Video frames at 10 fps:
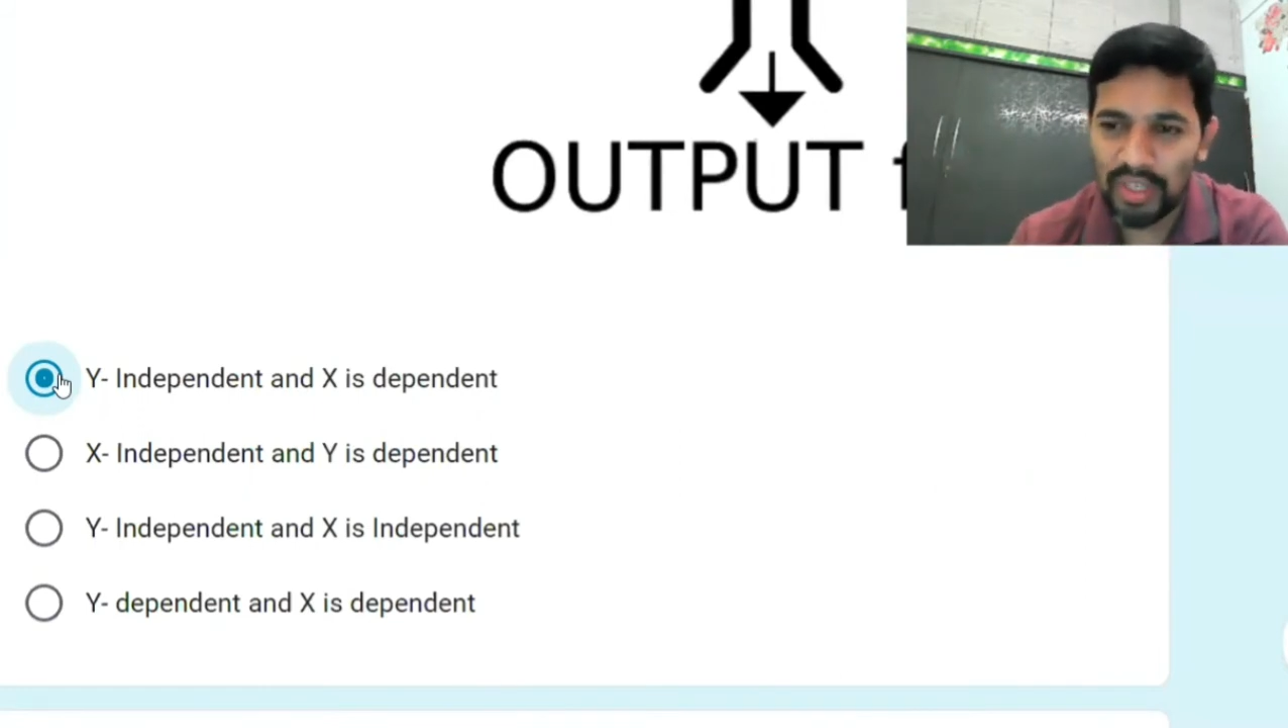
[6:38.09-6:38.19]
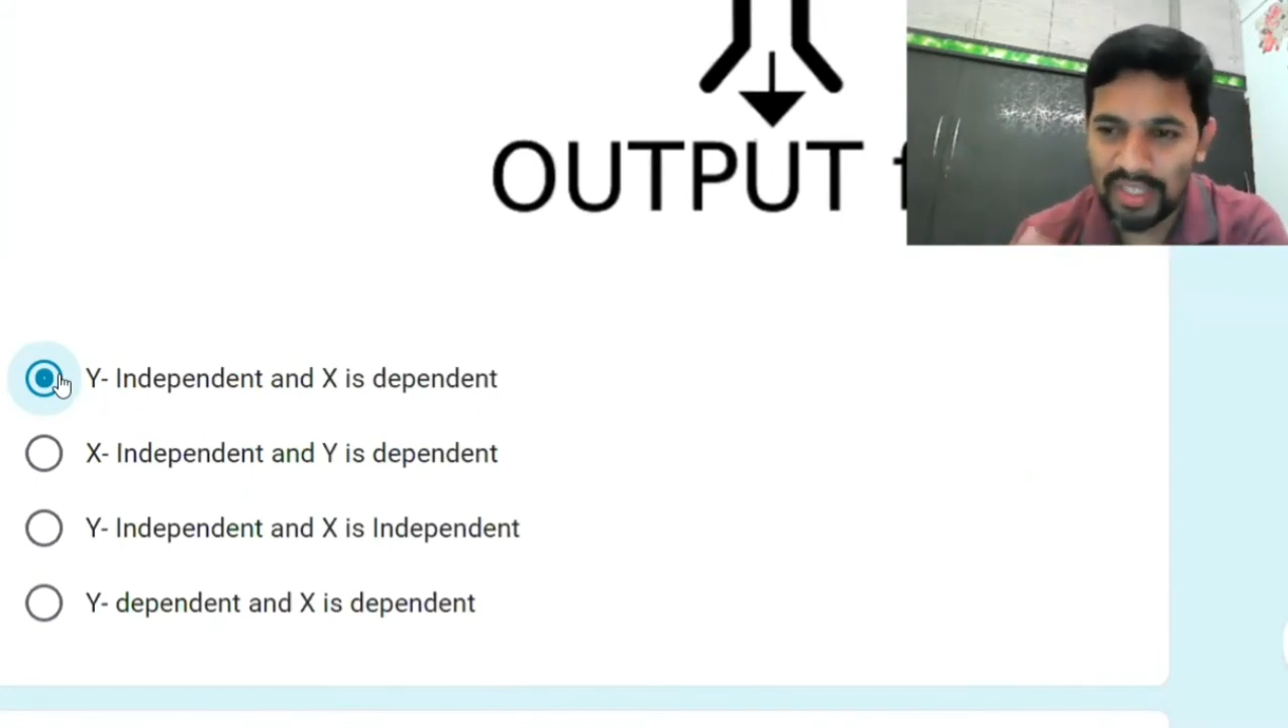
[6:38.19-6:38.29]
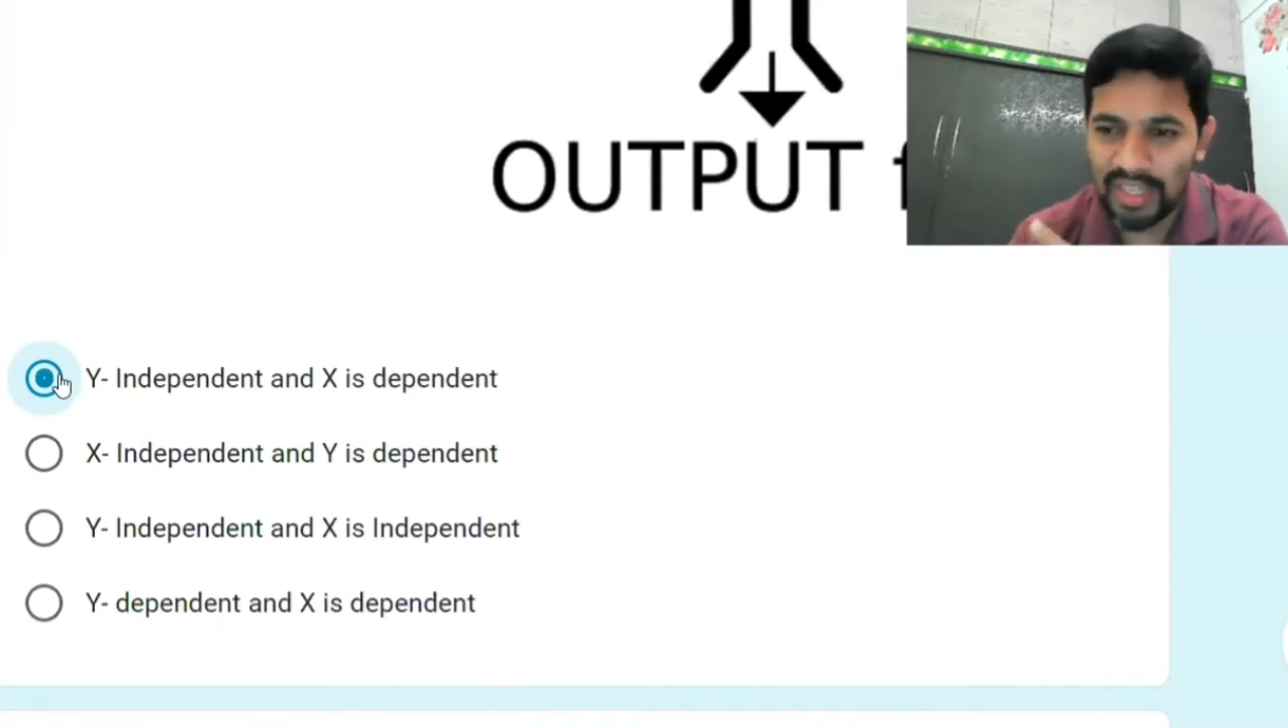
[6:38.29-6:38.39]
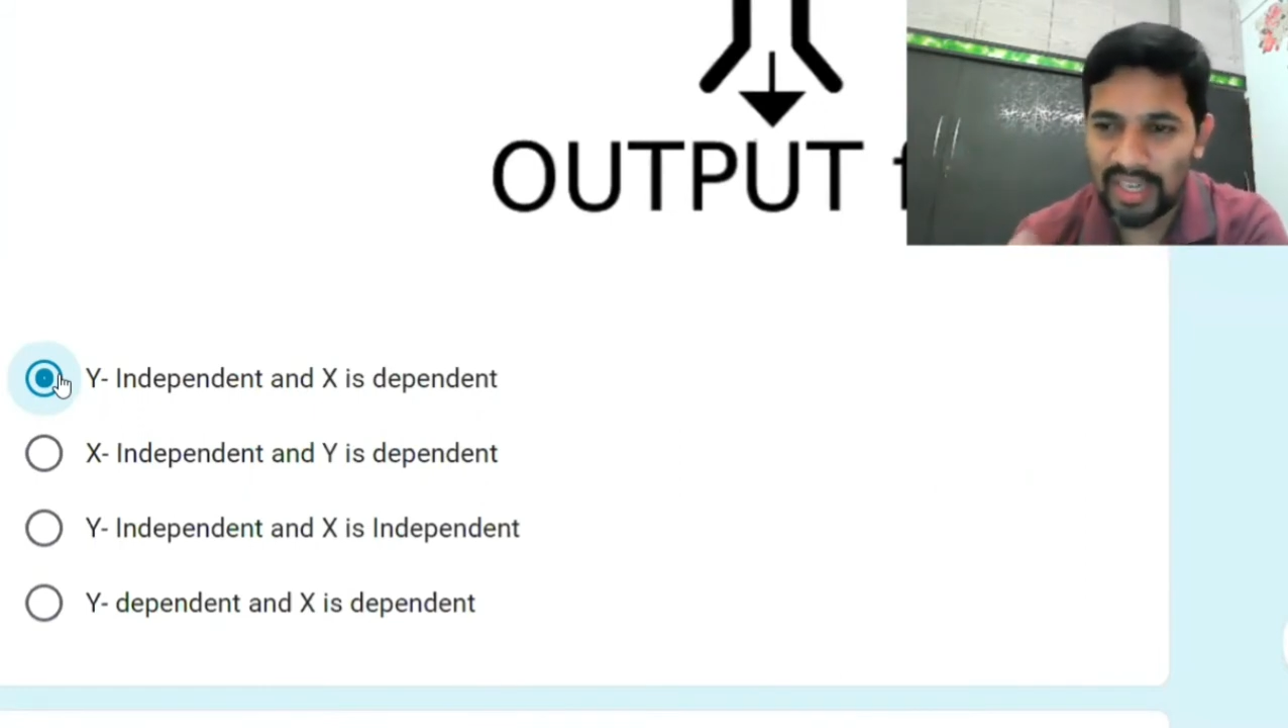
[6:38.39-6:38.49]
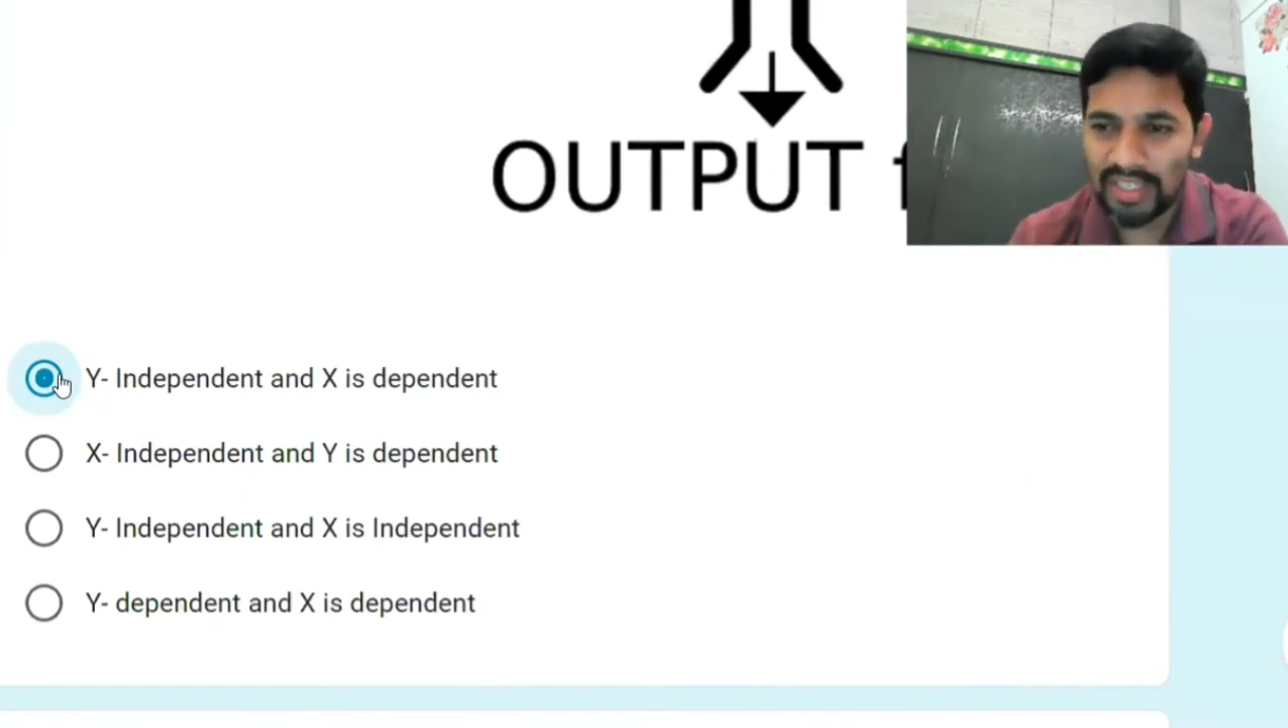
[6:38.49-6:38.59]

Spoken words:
x3,